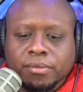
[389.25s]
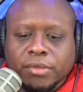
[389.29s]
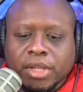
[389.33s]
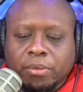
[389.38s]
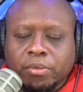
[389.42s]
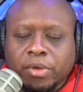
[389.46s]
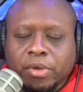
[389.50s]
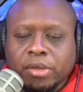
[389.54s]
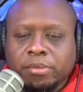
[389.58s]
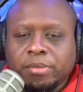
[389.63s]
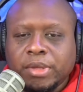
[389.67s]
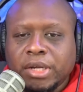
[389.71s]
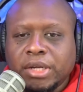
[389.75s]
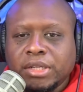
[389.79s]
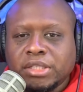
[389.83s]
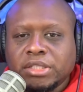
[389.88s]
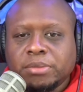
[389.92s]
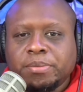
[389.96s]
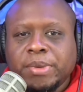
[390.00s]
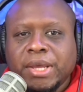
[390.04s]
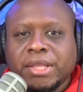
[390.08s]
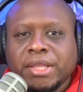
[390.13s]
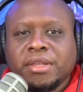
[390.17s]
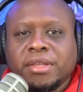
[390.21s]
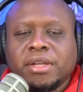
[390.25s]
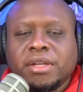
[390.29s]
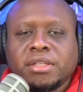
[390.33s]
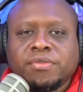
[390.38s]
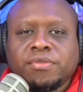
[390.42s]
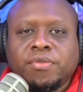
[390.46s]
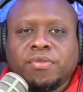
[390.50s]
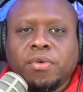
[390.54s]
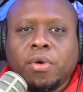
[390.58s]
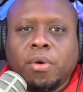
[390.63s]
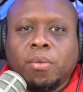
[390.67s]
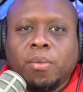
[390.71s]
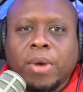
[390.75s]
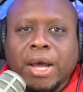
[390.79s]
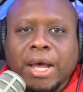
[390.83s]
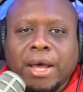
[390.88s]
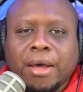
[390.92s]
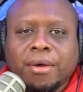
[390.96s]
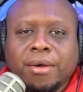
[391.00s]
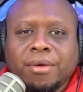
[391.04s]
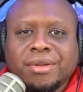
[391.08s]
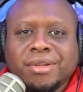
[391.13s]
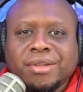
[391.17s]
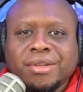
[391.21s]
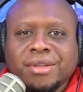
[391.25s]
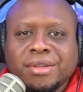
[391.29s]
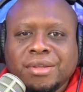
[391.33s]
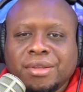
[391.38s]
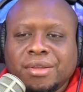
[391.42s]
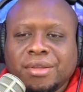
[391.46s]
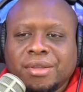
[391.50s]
Now, we've been expecting this for a while,